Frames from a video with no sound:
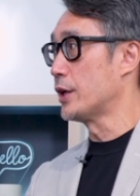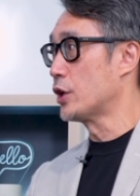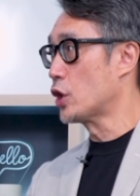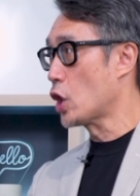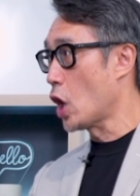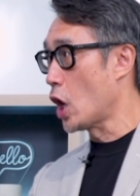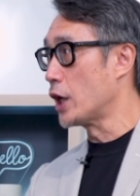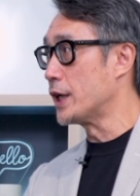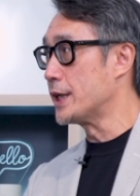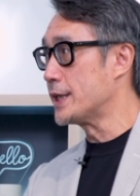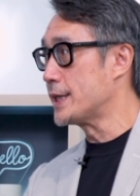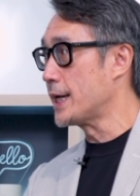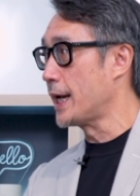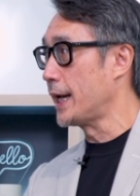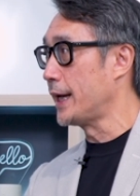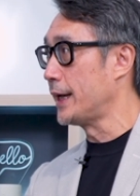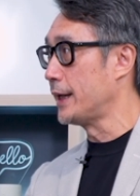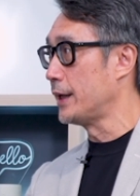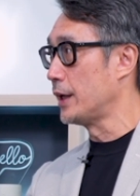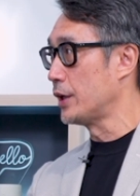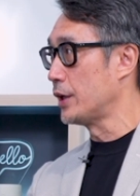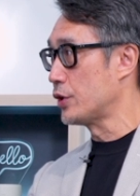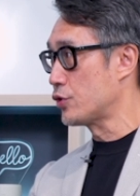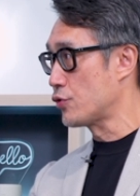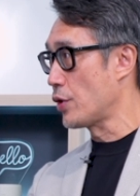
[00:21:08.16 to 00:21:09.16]
content
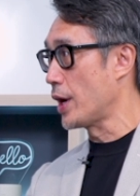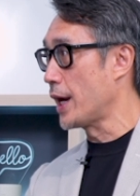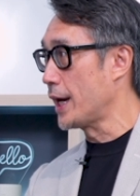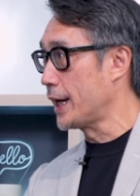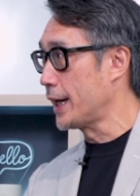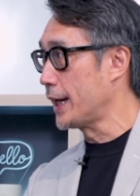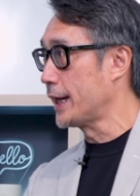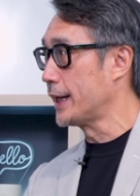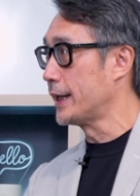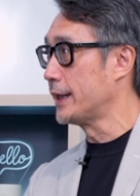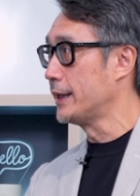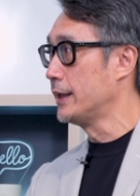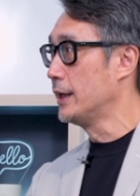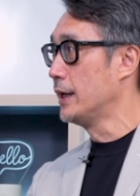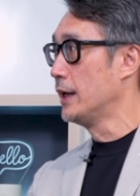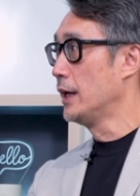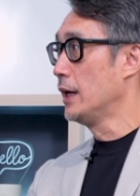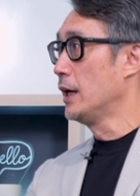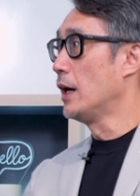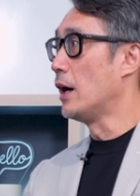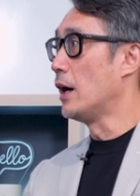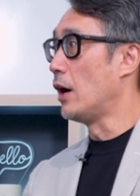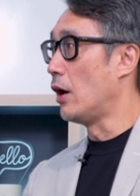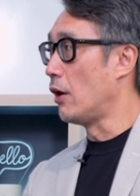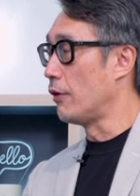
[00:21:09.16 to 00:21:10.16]
training
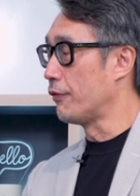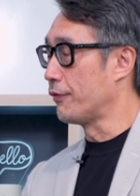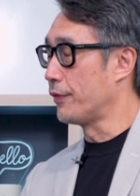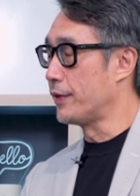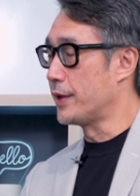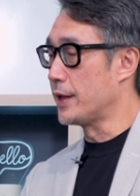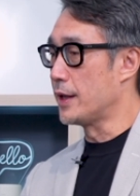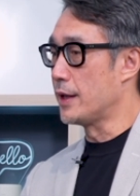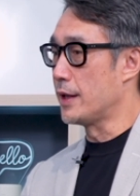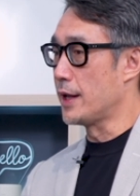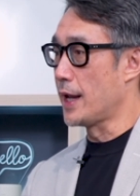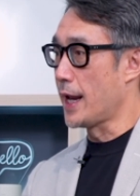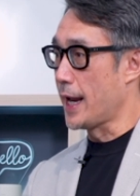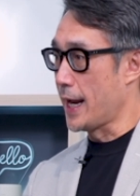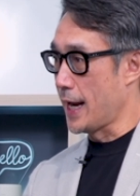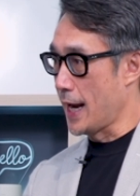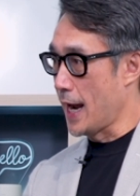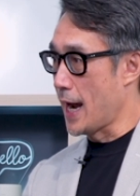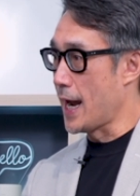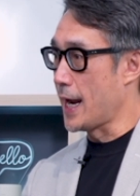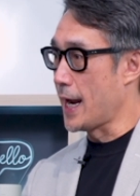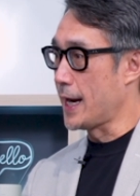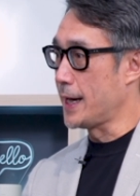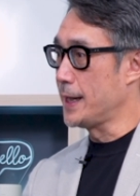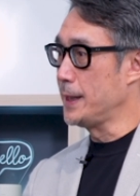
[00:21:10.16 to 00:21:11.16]
of the
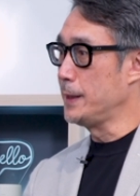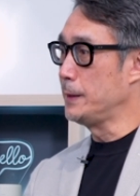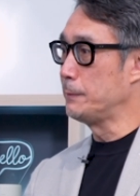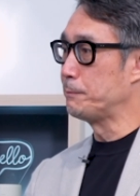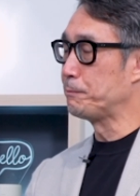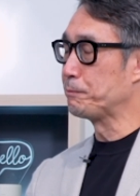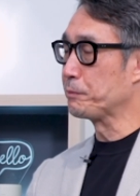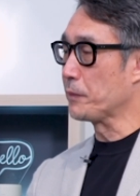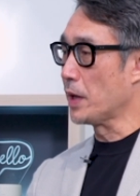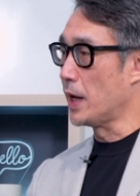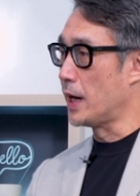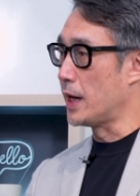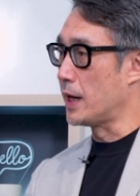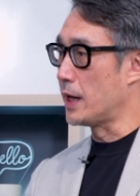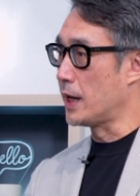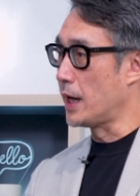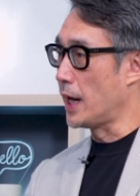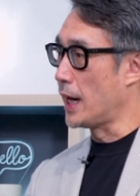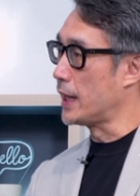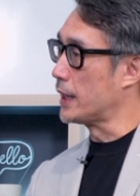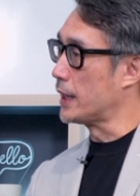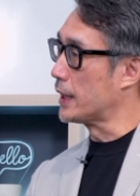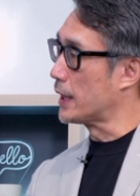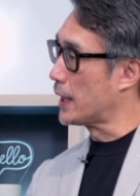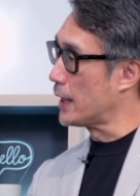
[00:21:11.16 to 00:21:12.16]
AI uh,
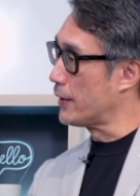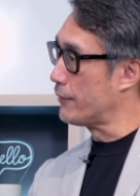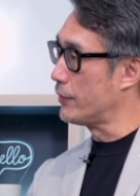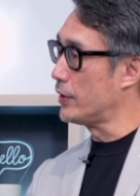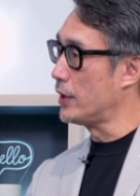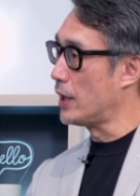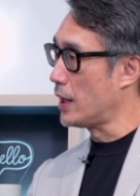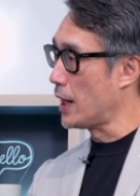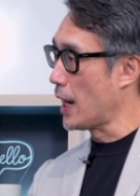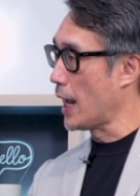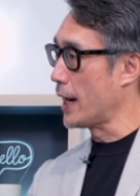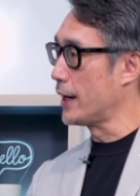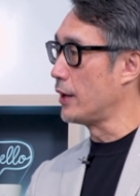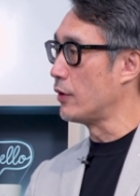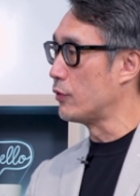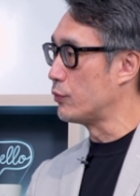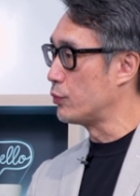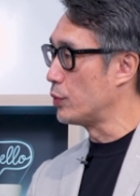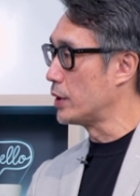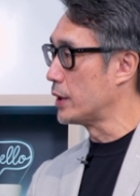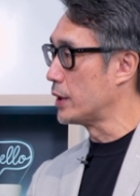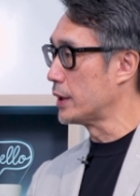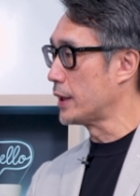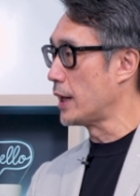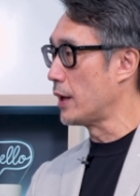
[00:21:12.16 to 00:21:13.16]
and given the line of
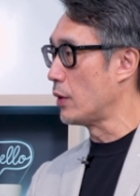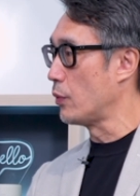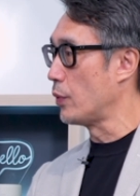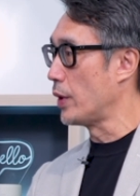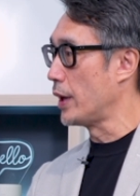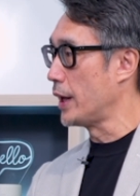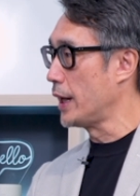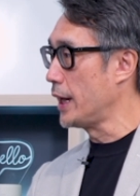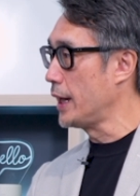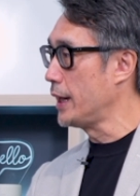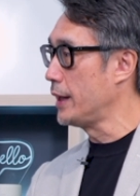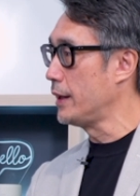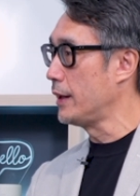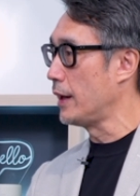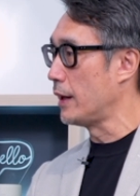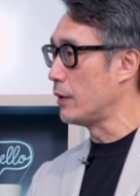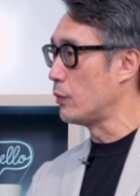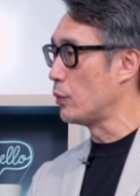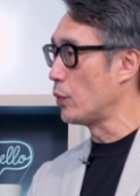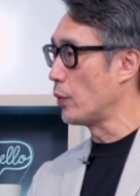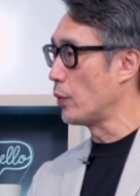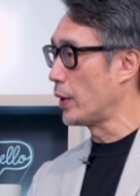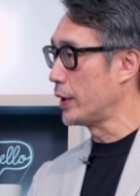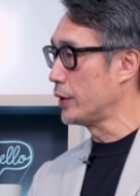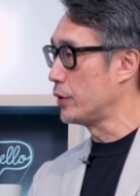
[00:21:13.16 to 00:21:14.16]
work that we're in, and
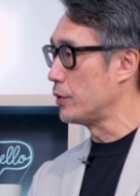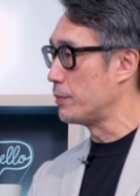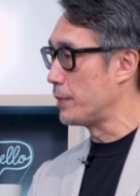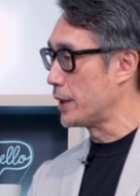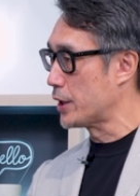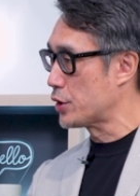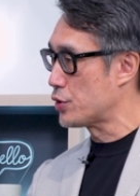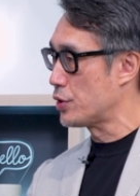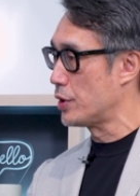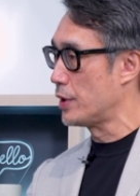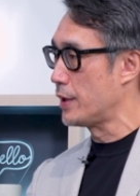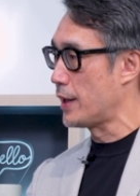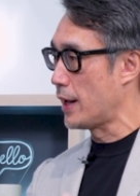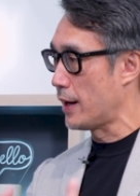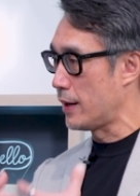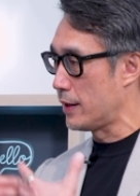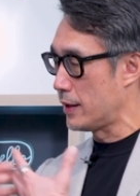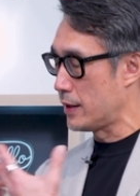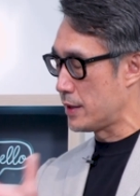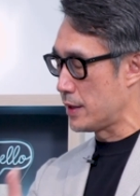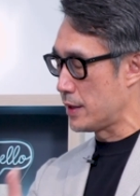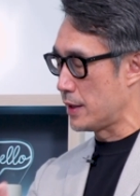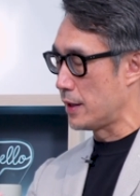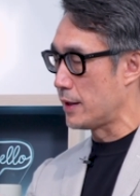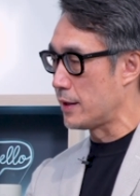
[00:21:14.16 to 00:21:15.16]
we want to make sure
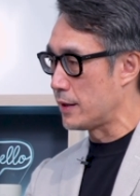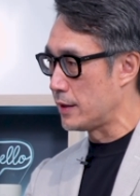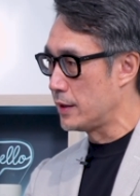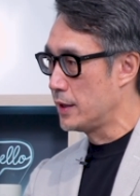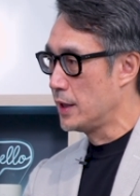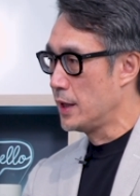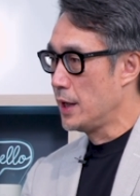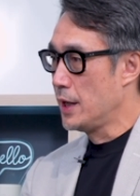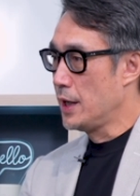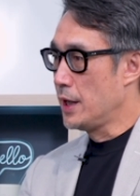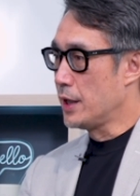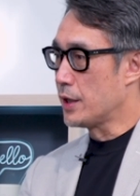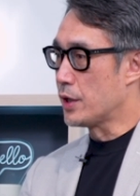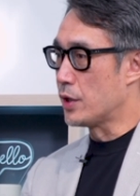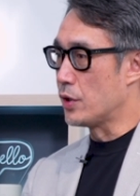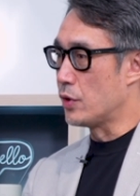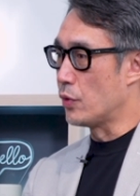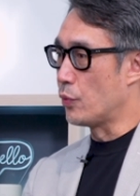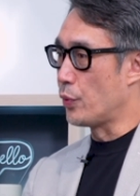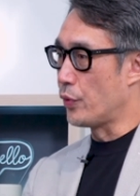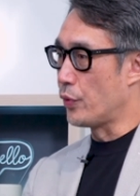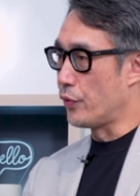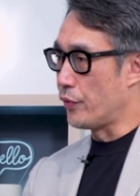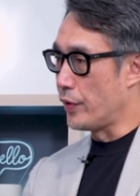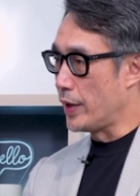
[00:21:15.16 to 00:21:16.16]
that uh, you know
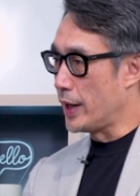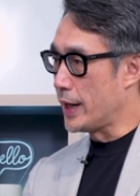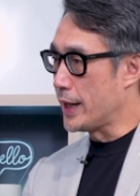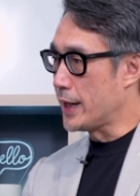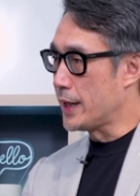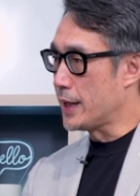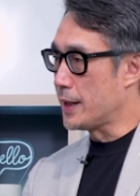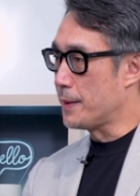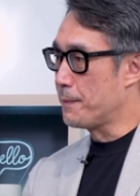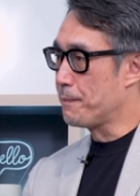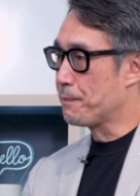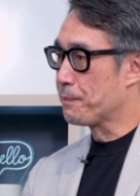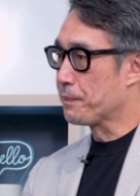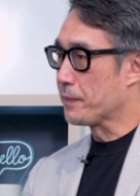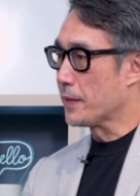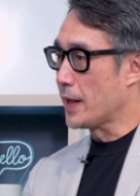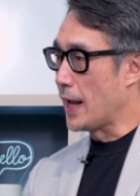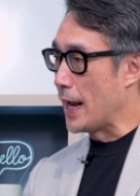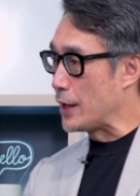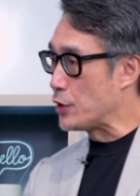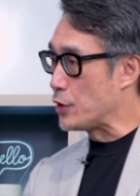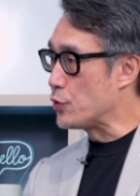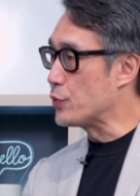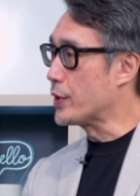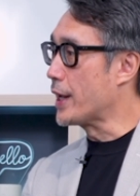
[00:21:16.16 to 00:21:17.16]
we're really
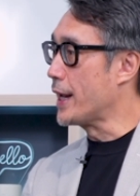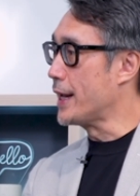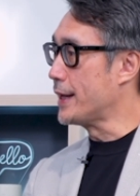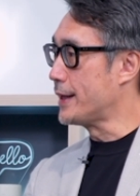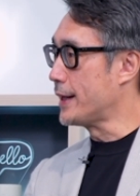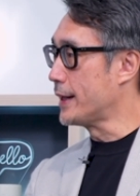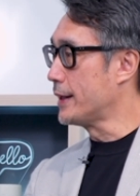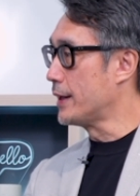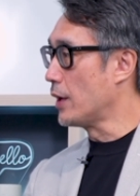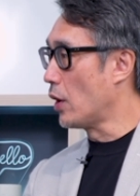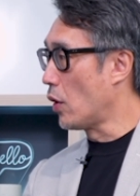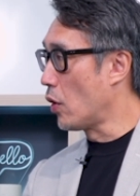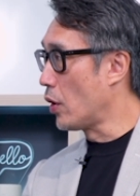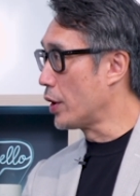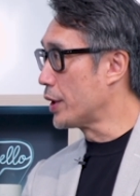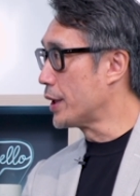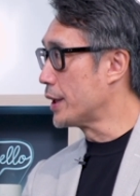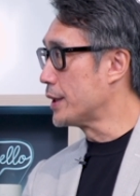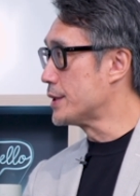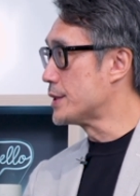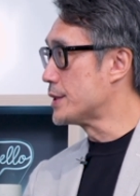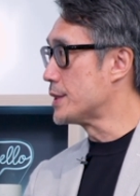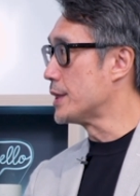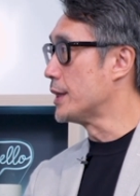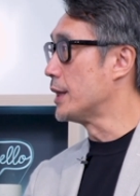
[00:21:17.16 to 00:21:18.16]
educating the
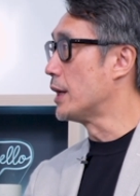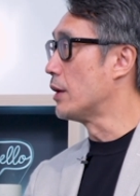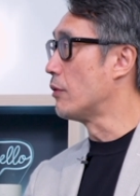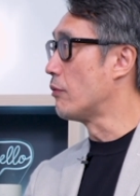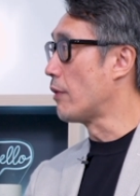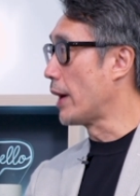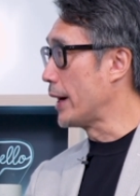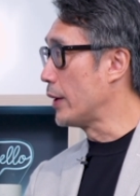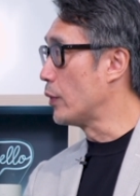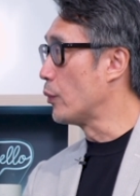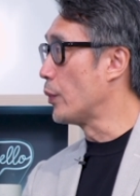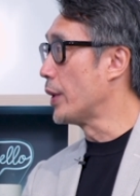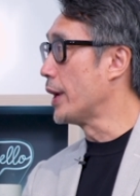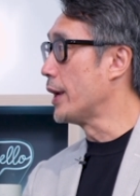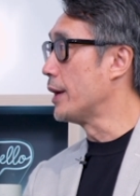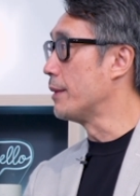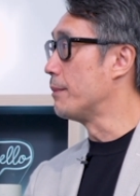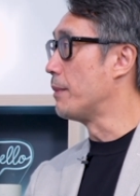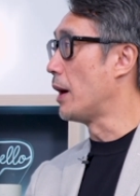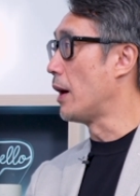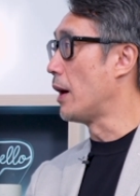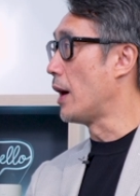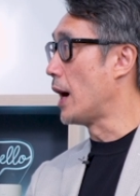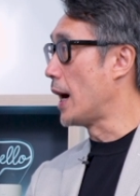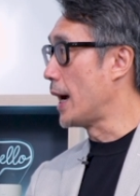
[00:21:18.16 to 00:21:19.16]
audience in the right way
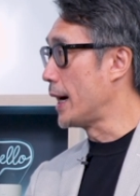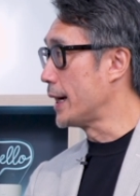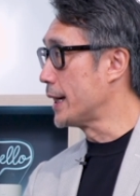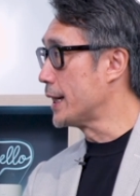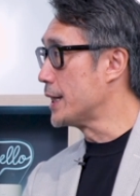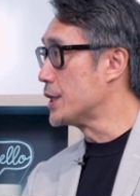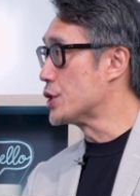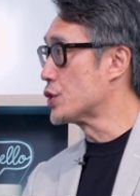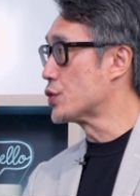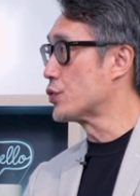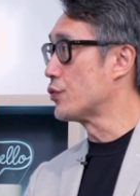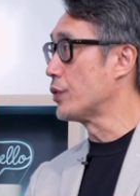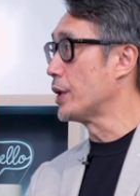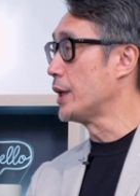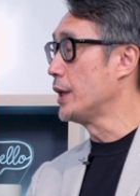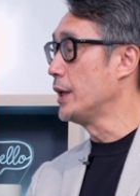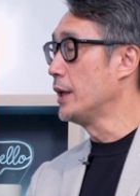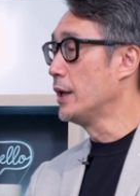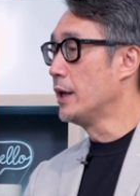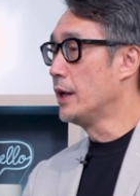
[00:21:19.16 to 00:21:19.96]
about art history,